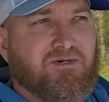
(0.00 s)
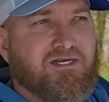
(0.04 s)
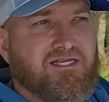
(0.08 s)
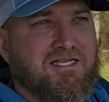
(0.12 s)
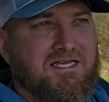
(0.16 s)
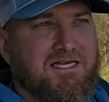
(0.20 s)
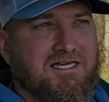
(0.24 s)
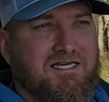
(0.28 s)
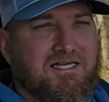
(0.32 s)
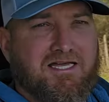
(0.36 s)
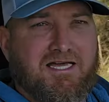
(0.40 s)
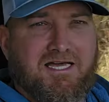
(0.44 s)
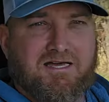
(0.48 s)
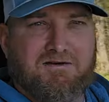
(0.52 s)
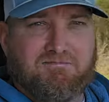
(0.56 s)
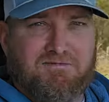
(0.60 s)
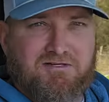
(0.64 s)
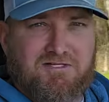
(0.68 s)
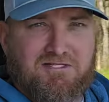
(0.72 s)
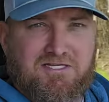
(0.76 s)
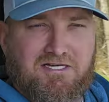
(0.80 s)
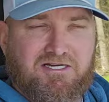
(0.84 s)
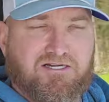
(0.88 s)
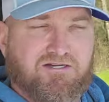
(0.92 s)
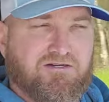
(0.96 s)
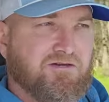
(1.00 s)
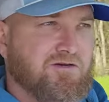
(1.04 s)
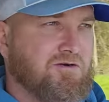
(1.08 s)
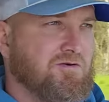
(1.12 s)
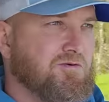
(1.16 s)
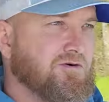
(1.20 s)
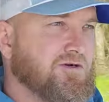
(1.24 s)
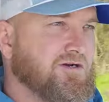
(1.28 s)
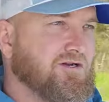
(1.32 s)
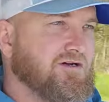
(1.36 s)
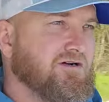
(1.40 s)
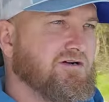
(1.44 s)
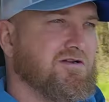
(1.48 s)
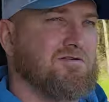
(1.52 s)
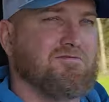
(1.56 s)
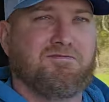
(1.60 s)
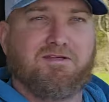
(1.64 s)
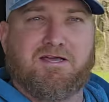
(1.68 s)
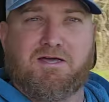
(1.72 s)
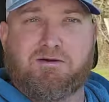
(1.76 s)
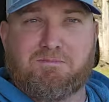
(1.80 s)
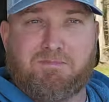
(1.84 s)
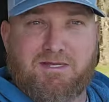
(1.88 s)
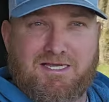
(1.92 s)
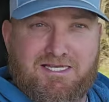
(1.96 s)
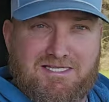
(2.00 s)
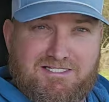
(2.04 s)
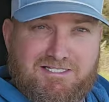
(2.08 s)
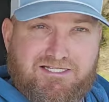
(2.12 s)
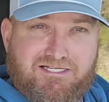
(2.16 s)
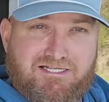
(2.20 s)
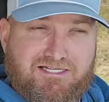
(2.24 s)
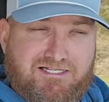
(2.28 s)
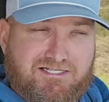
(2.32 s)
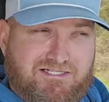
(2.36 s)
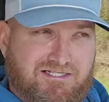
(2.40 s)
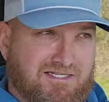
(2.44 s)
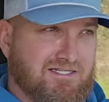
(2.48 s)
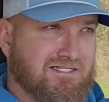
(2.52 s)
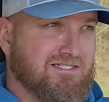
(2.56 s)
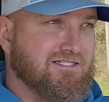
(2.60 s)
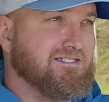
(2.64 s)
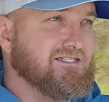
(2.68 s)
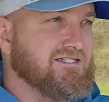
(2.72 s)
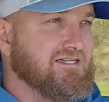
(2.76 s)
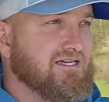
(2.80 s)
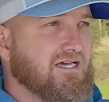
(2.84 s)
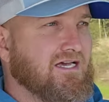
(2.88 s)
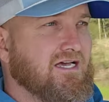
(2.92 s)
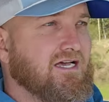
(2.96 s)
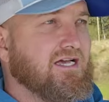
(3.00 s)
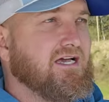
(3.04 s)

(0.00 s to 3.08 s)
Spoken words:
but yet have a ton going on, if that makes any sense.